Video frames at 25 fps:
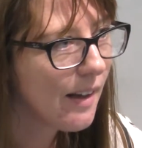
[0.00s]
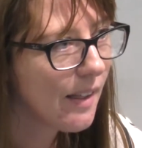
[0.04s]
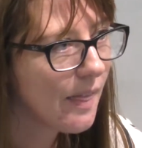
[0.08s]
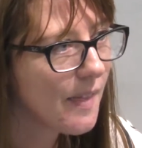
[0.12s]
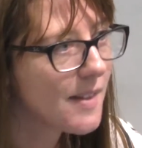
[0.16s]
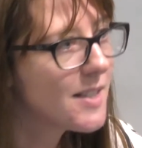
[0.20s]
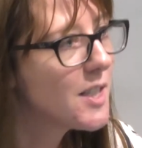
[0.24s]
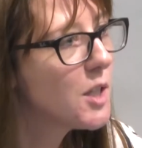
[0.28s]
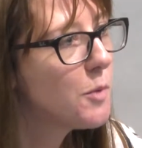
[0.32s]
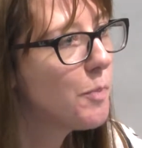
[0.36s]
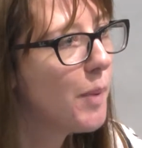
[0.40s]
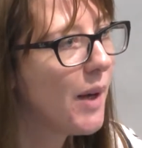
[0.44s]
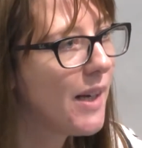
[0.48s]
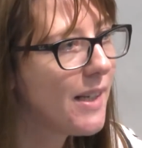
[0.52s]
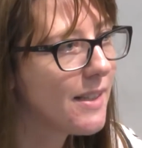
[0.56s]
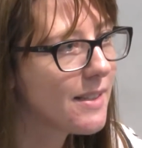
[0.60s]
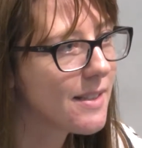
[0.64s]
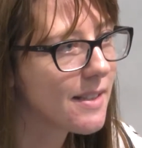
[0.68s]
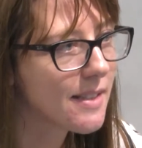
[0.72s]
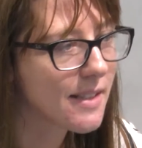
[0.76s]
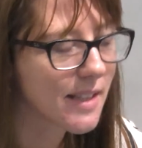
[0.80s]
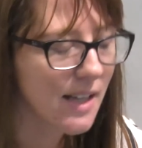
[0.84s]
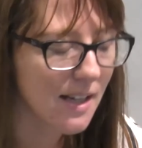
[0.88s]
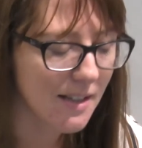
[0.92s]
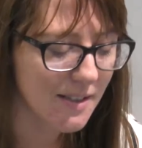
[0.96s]
This has been
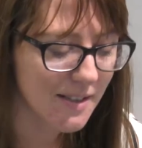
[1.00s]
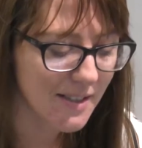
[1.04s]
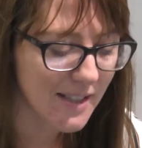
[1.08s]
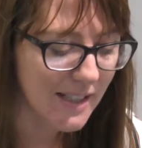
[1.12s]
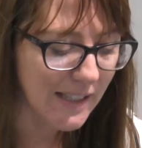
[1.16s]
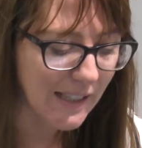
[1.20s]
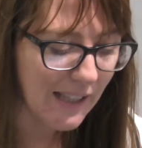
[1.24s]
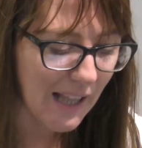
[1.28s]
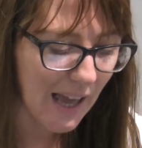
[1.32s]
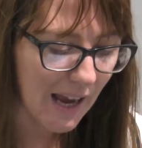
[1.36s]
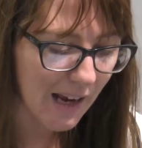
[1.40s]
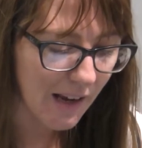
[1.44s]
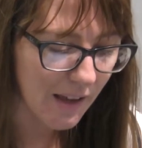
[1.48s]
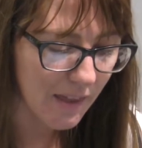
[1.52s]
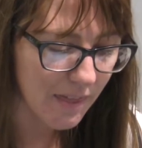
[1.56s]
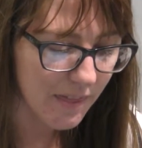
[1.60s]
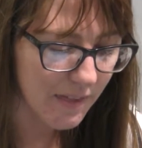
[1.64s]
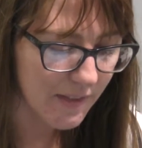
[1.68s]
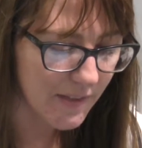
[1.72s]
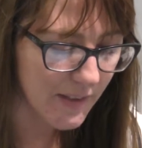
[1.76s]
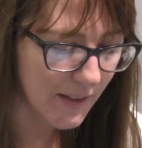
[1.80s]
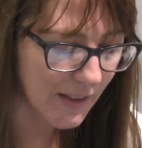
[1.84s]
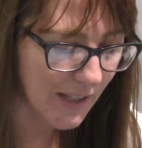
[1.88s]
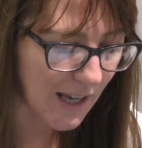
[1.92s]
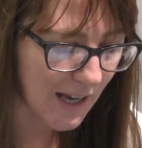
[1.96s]
discussed in length
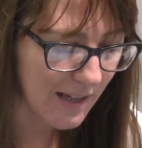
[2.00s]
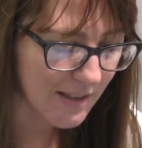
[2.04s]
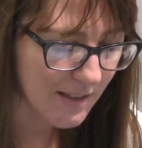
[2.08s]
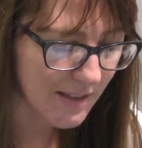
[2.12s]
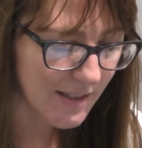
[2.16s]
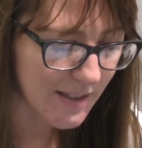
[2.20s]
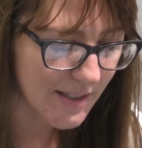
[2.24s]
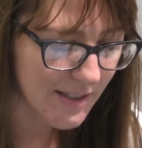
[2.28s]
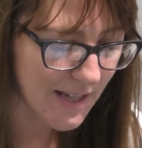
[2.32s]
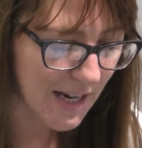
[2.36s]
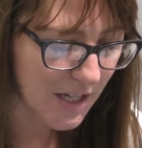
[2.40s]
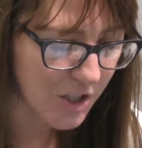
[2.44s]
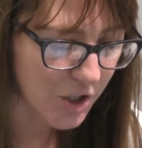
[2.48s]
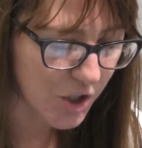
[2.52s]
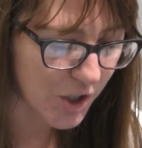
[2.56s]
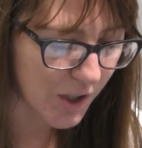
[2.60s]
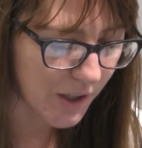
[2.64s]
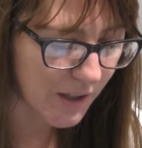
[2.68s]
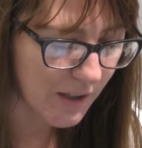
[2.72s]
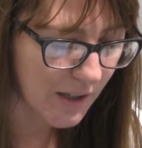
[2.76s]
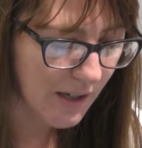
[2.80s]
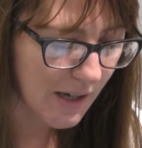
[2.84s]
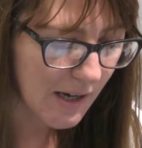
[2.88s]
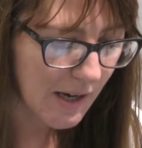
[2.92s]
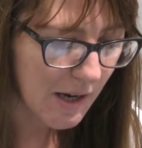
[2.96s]
in the last
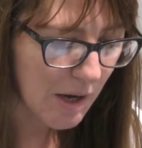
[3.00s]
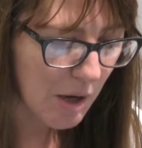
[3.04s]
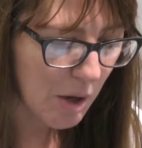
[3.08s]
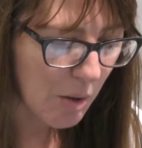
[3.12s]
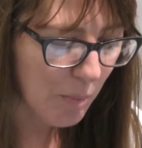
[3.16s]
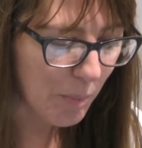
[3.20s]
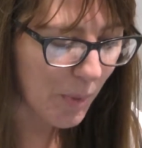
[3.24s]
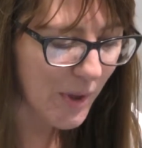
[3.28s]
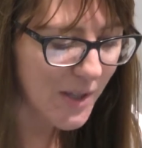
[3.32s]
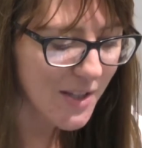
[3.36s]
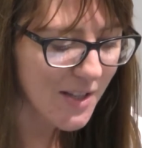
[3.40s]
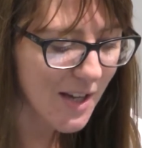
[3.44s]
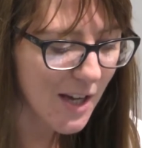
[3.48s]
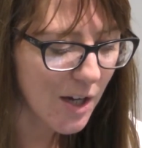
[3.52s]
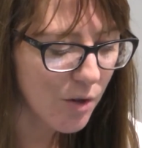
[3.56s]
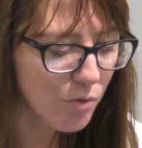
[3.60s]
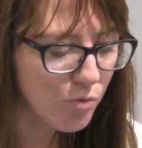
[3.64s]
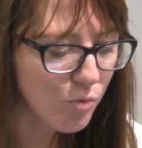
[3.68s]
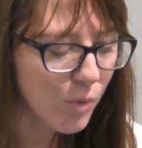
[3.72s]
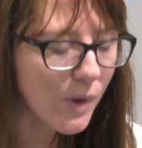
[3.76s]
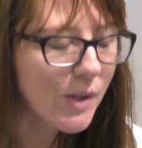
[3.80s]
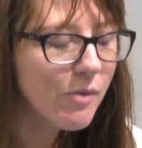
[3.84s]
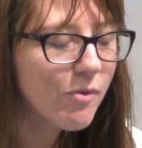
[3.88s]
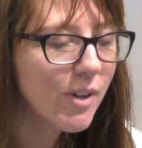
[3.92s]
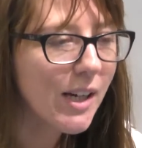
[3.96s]
session, but
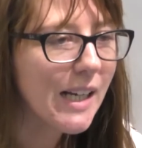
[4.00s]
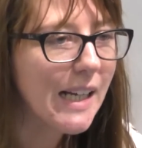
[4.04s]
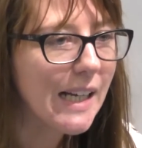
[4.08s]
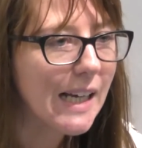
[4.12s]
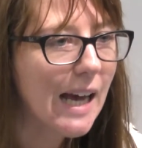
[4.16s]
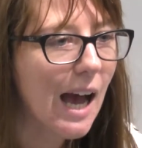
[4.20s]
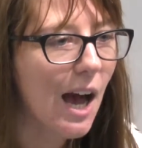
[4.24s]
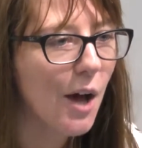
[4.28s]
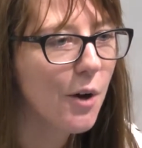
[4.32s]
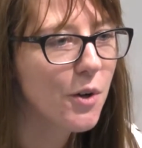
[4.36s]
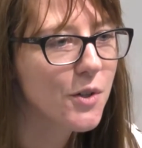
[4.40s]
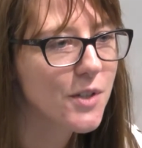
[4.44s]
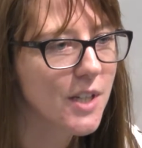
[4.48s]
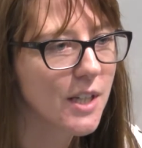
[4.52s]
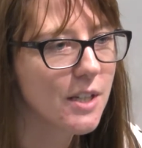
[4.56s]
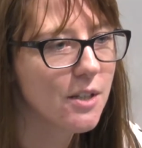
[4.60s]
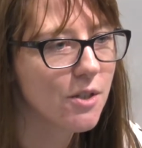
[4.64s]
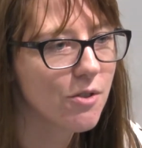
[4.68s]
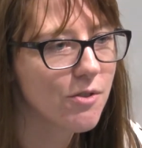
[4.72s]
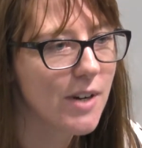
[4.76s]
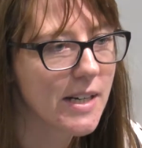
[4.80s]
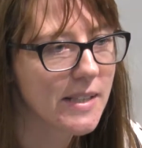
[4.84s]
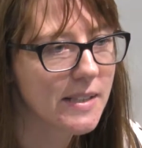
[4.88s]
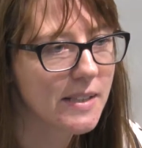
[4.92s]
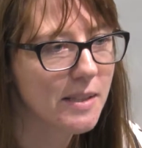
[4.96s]
we really cannot
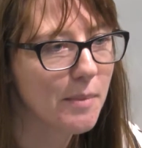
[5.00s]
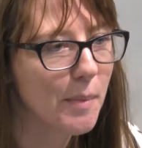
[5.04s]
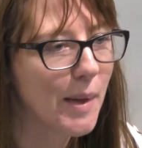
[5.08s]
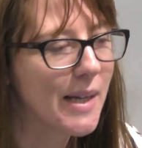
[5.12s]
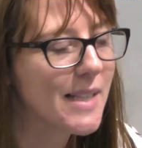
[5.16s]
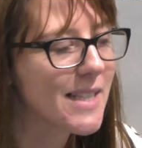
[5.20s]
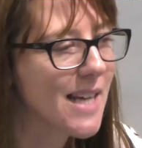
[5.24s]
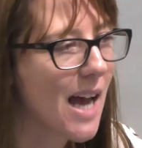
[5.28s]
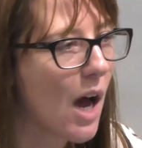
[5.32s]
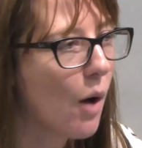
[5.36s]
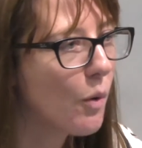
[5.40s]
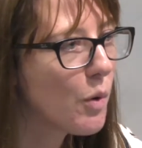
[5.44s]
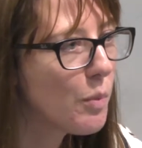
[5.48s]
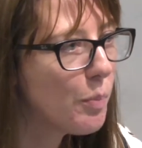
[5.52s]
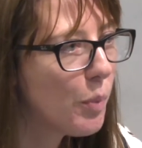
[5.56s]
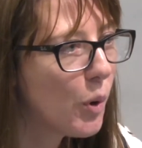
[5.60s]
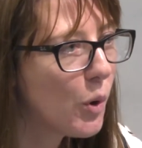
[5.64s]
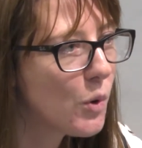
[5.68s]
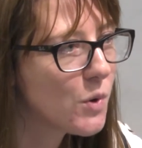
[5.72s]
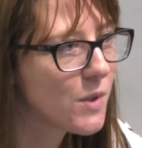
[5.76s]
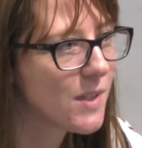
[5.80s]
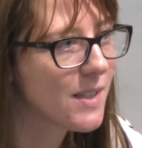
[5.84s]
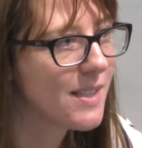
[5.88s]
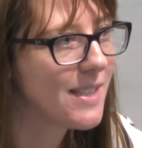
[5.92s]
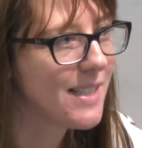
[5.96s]
underestimate how
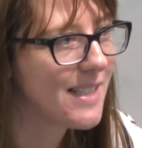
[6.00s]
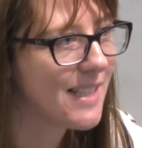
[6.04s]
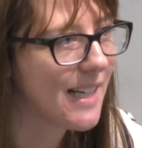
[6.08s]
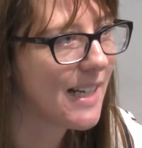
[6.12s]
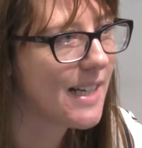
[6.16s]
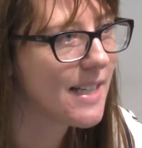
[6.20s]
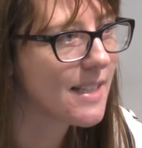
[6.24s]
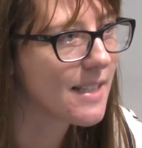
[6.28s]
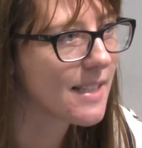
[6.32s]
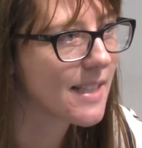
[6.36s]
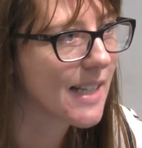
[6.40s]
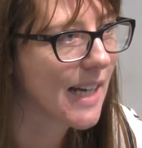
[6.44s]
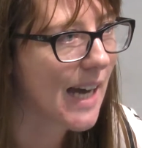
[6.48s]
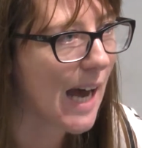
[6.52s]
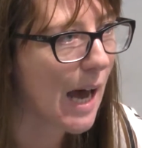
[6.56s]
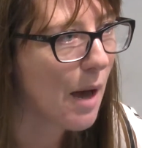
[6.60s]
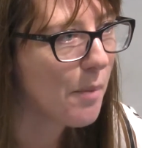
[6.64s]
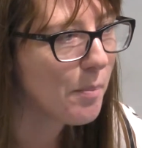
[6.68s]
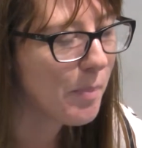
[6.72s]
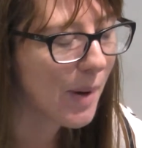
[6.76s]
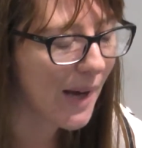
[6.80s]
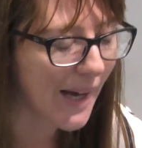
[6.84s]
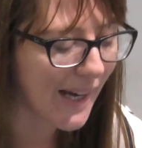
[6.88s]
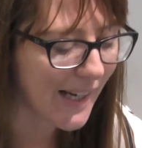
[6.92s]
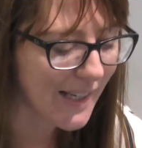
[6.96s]
important it is to
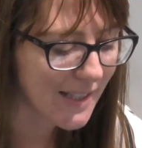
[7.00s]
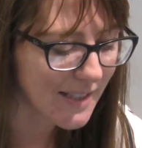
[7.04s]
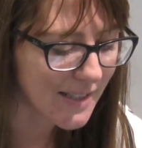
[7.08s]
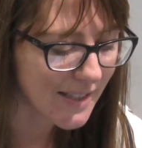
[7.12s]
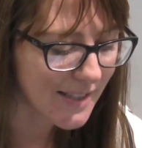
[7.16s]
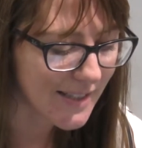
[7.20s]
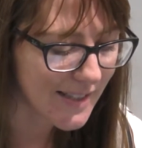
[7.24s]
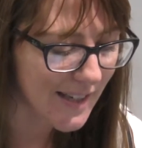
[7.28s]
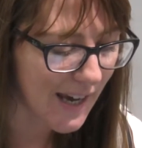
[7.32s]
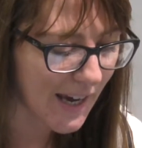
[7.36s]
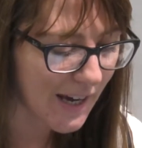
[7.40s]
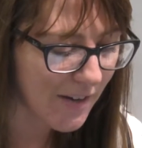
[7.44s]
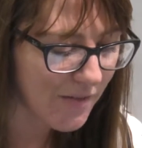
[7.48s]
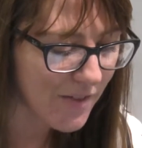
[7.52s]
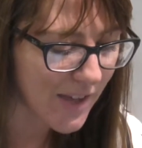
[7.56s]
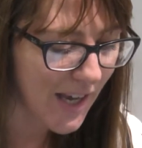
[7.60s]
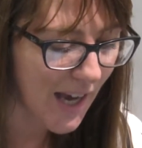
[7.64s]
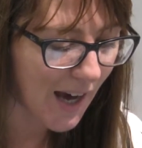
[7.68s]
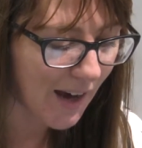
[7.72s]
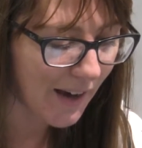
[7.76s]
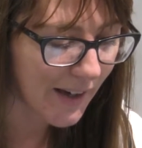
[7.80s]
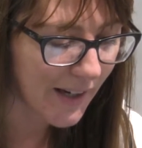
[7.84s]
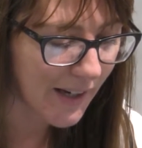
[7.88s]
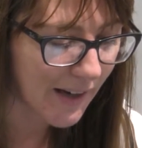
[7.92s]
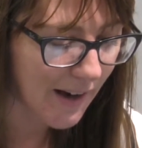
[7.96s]
campaign to save the
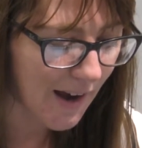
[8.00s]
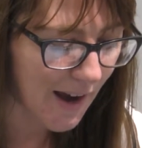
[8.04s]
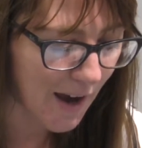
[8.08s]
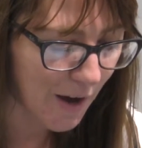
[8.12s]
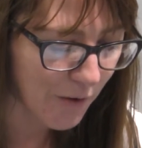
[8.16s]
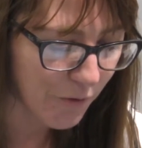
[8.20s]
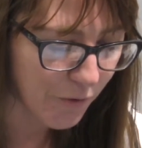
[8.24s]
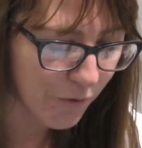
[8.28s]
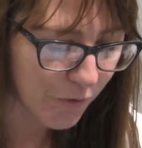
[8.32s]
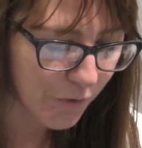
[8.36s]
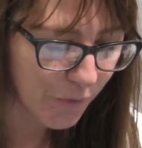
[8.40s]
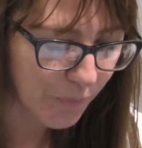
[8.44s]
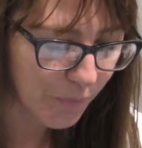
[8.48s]
INF.